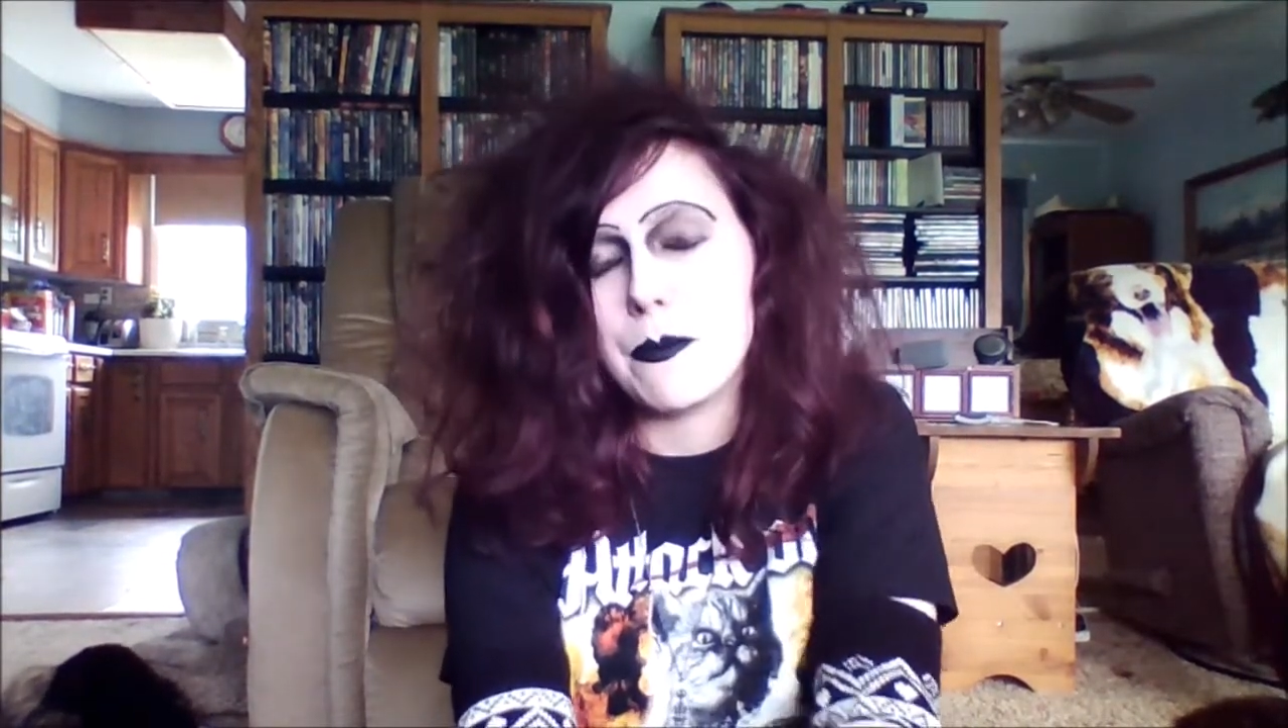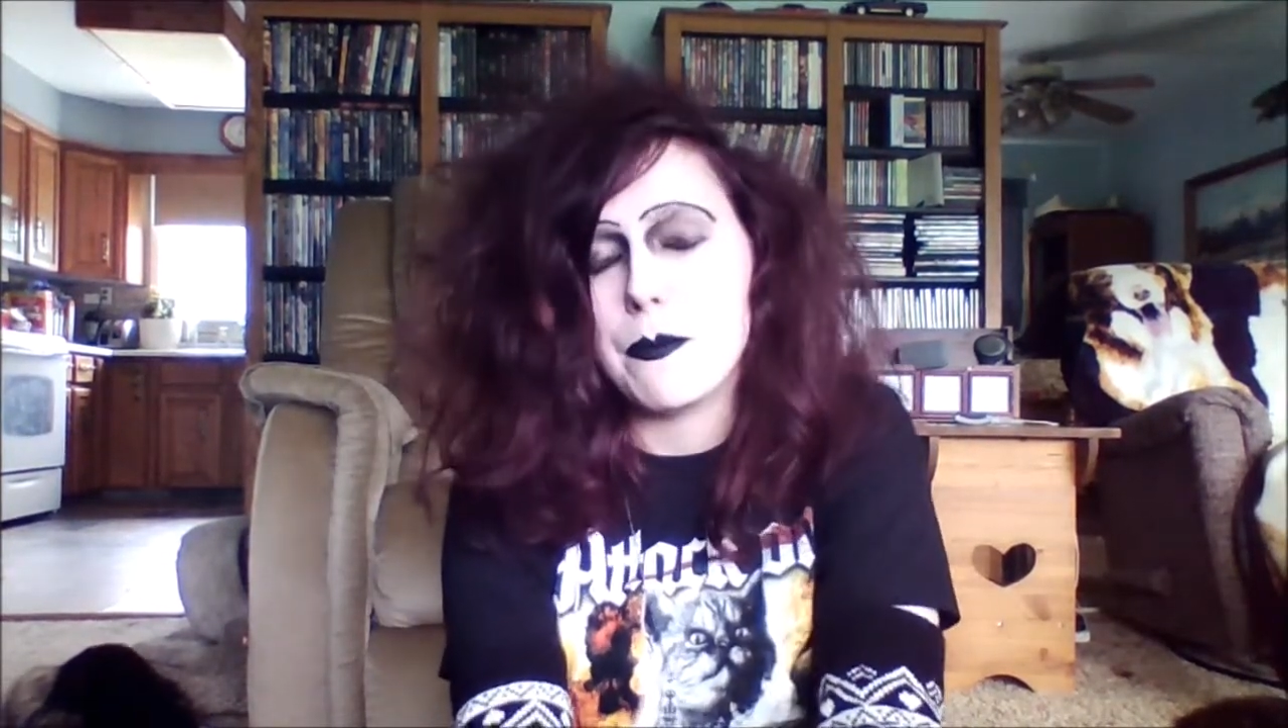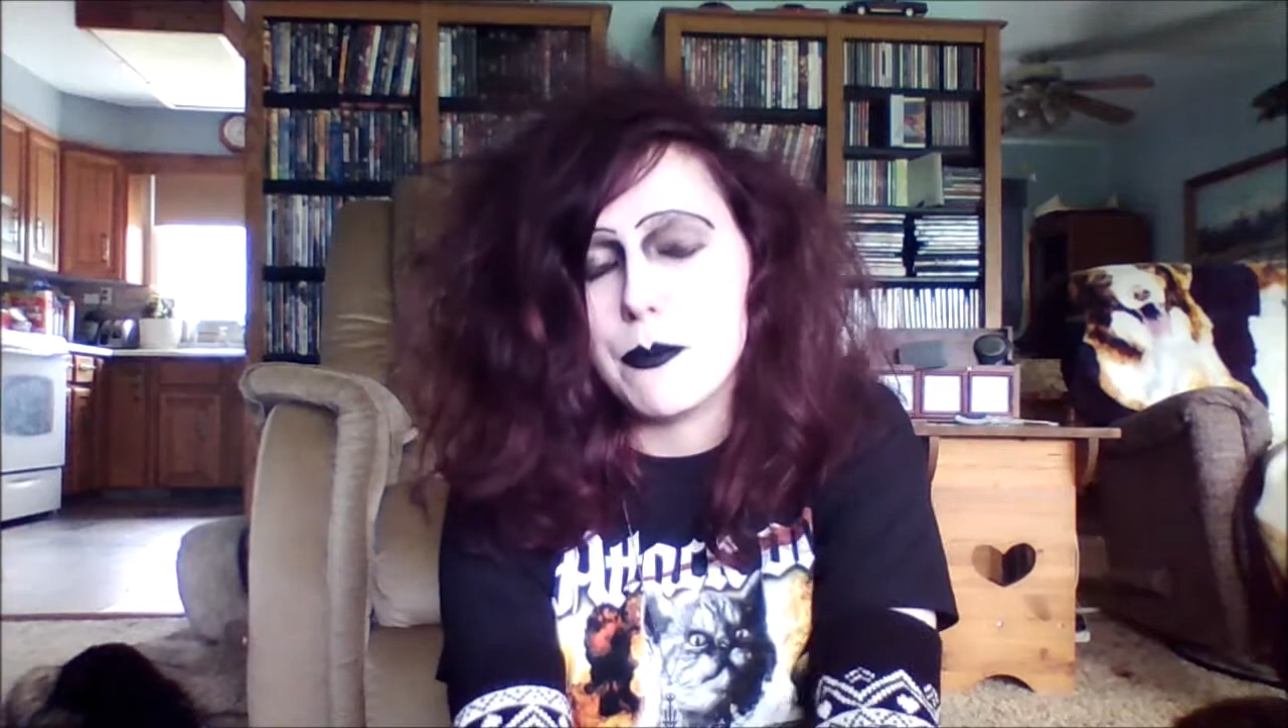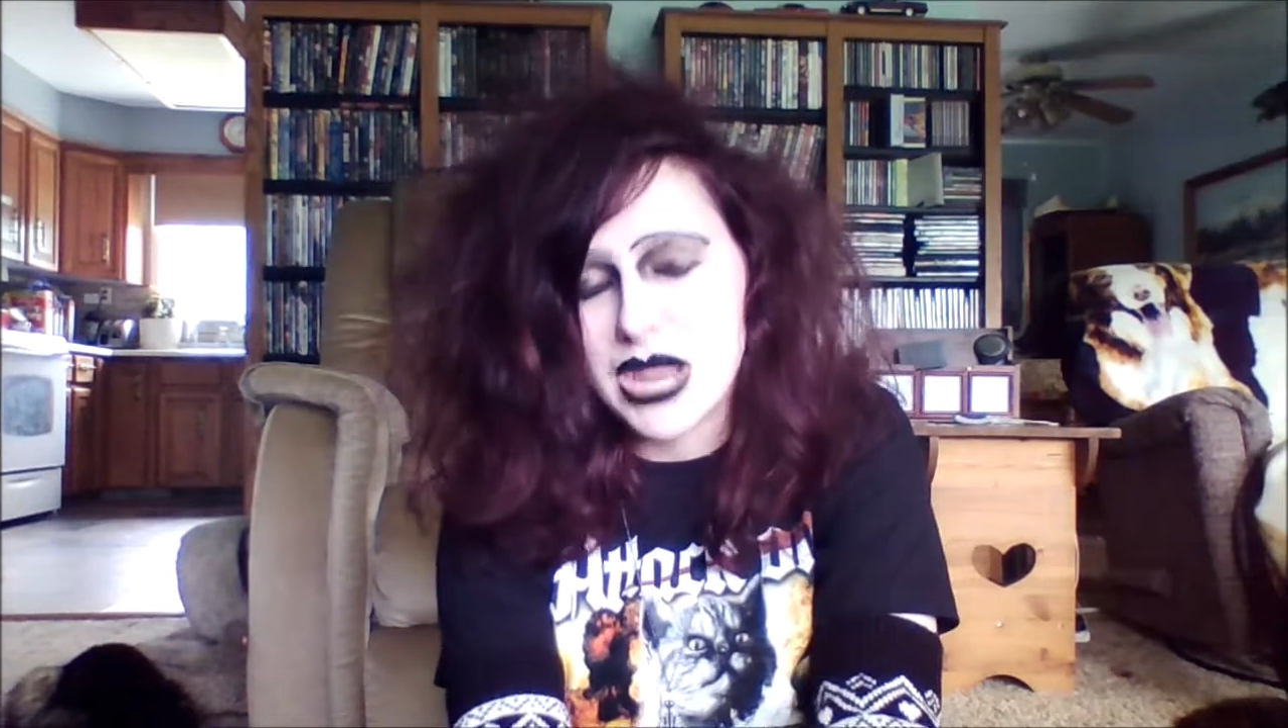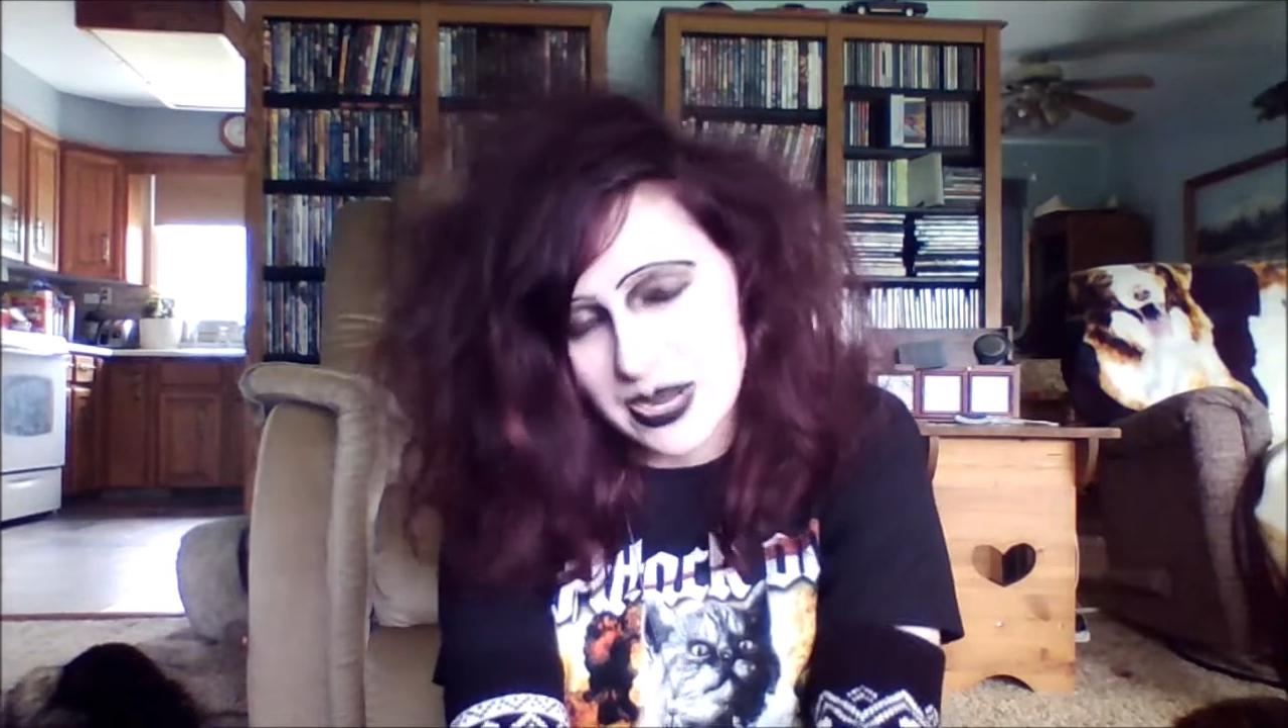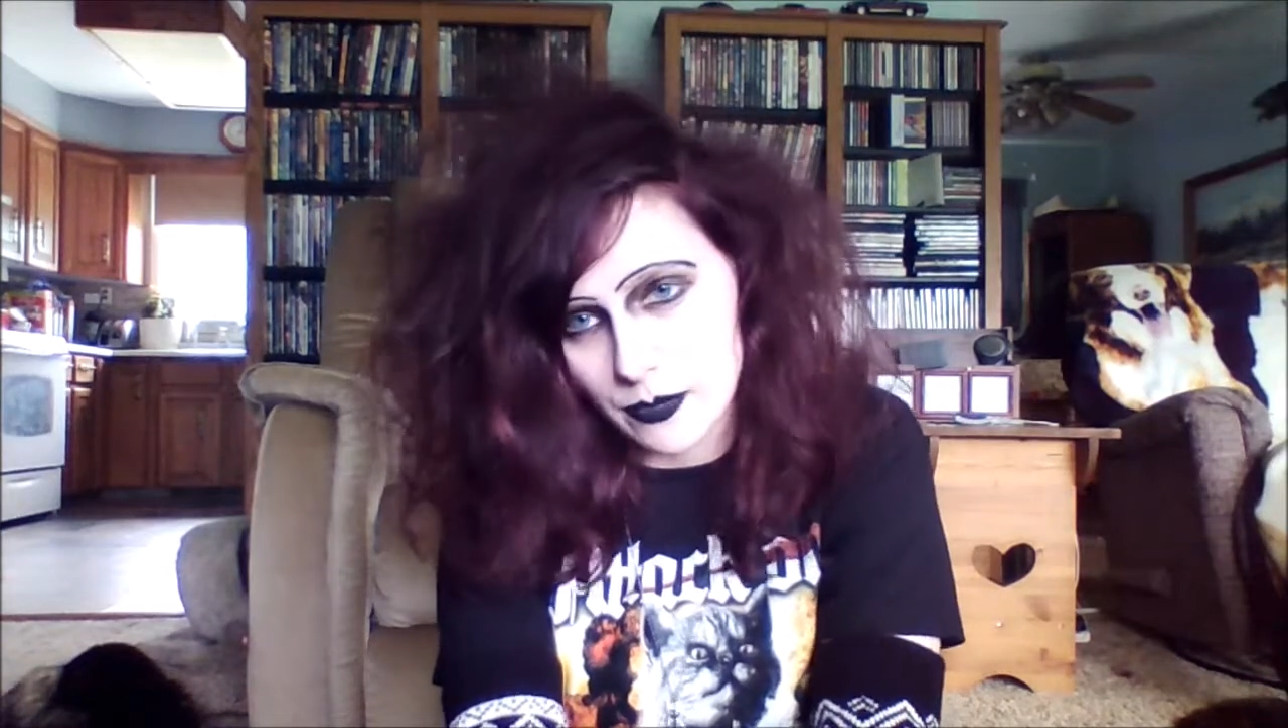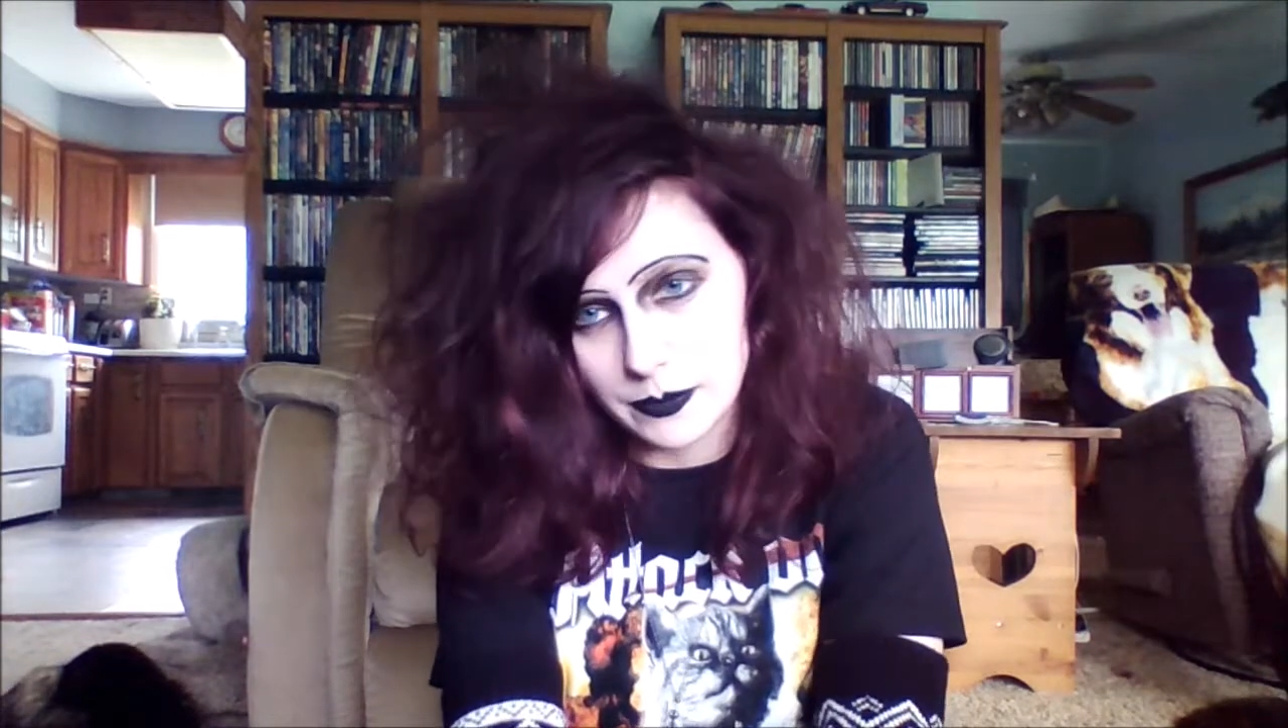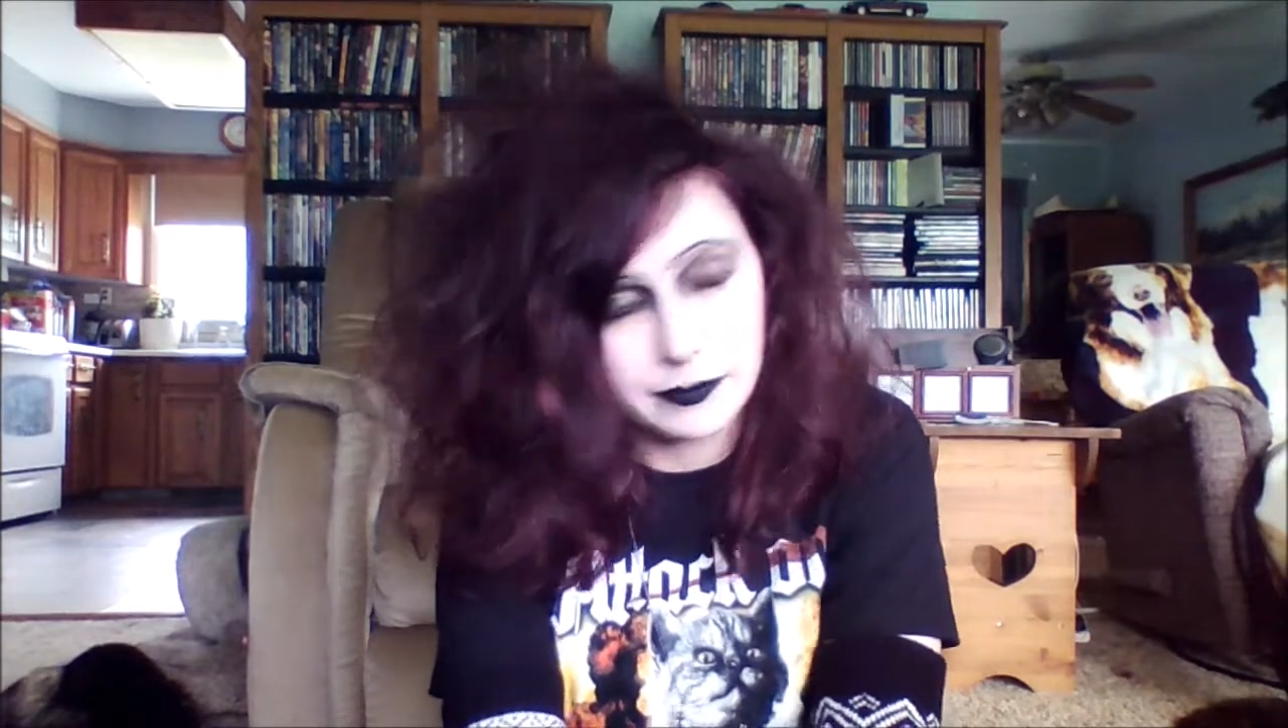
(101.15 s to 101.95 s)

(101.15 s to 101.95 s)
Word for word: minimum,